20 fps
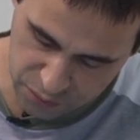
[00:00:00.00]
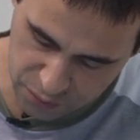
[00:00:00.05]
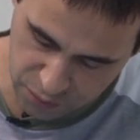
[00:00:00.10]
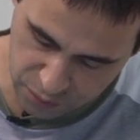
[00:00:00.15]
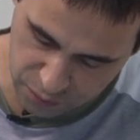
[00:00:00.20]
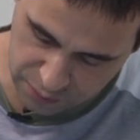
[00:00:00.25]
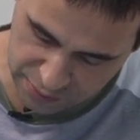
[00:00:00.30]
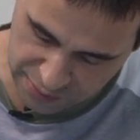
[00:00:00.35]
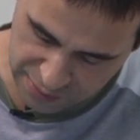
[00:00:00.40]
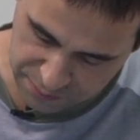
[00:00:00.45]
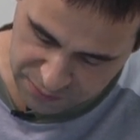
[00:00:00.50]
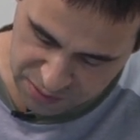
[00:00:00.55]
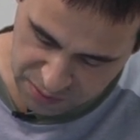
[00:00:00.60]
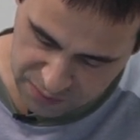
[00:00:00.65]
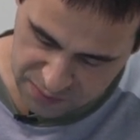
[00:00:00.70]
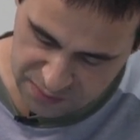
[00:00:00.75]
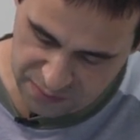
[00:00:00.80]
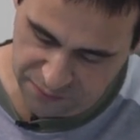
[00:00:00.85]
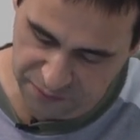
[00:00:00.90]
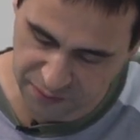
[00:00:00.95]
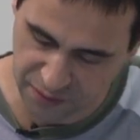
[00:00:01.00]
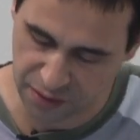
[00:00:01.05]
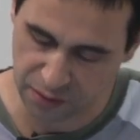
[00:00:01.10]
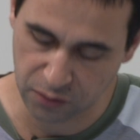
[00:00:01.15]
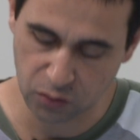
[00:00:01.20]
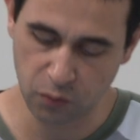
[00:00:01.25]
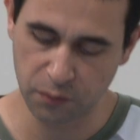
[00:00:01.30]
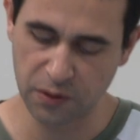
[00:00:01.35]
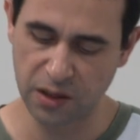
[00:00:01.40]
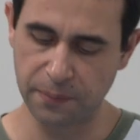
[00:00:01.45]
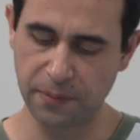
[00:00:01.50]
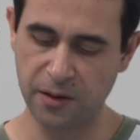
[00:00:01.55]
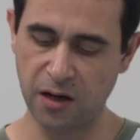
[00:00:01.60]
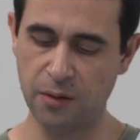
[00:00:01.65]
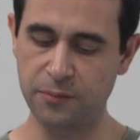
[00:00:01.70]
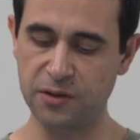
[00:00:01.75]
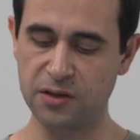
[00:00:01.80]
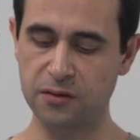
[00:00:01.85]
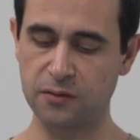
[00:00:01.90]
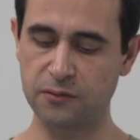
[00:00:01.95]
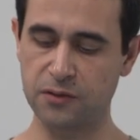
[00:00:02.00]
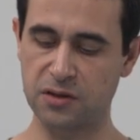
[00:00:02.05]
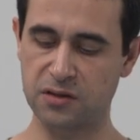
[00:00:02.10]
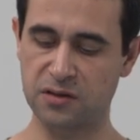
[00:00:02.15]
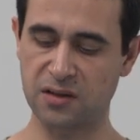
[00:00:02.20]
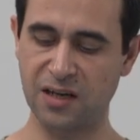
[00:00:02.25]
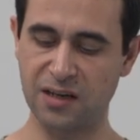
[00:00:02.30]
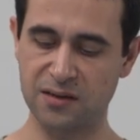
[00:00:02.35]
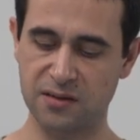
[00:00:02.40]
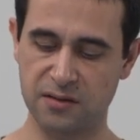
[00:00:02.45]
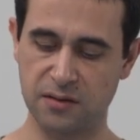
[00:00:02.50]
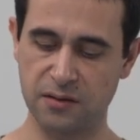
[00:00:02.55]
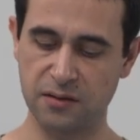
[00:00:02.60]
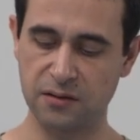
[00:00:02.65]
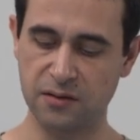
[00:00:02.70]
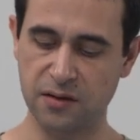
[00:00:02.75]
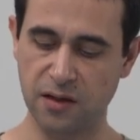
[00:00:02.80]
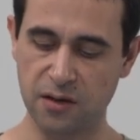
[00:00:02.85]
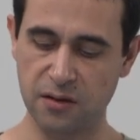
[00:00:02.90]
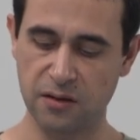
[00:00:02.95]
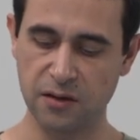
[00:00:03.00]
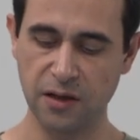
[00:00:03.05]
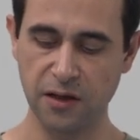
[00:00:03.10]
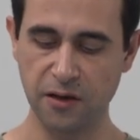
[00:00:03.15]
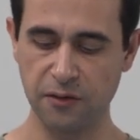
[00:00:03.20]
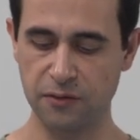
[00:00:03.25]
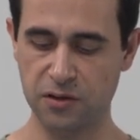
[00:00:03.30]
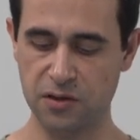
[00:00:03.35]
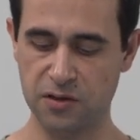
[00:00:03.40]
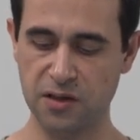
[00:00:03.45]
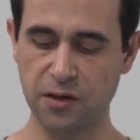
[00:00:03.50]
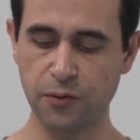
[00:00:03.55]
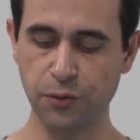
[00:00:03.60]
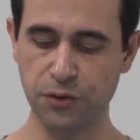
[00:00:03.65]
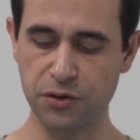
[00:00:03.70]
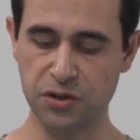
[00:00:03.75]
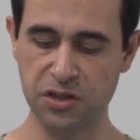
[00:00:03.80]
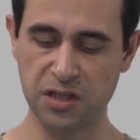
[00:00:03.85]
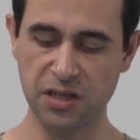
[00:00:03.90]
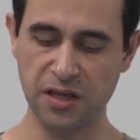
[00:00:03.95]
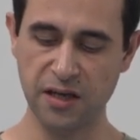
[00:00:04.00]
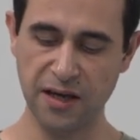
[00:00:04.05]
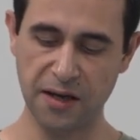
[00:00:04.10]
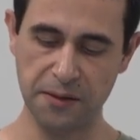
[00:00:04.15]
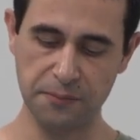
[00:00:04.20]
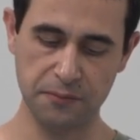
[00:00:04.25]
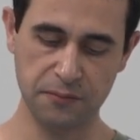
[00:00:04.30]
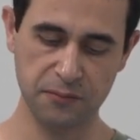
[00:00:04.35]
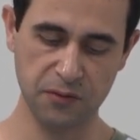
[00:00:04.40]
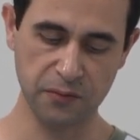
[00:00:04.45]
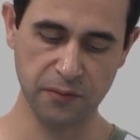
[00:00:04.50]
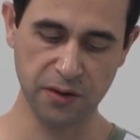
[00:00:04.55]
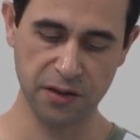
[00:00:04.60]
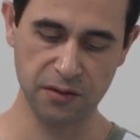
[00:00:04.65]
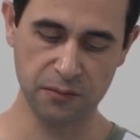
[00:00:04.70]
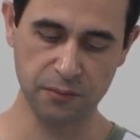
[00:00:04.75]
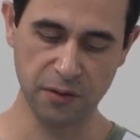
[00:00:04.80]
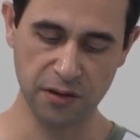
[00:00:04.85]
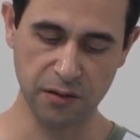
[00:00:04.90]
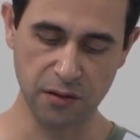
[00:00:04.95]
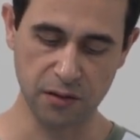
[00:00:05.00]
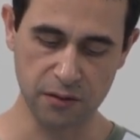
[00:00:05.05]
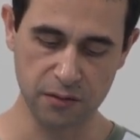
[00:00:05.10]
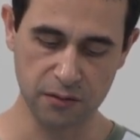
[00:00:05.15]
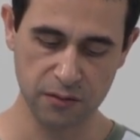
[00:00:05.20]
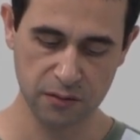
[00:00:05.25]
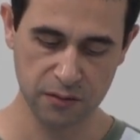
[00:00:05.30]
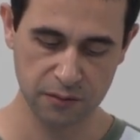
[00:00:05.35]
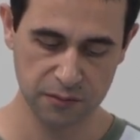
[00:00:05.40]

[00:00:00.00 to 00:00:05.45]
So lambda is defined to be a parameter which is constant, which is equal to Gm divided by R.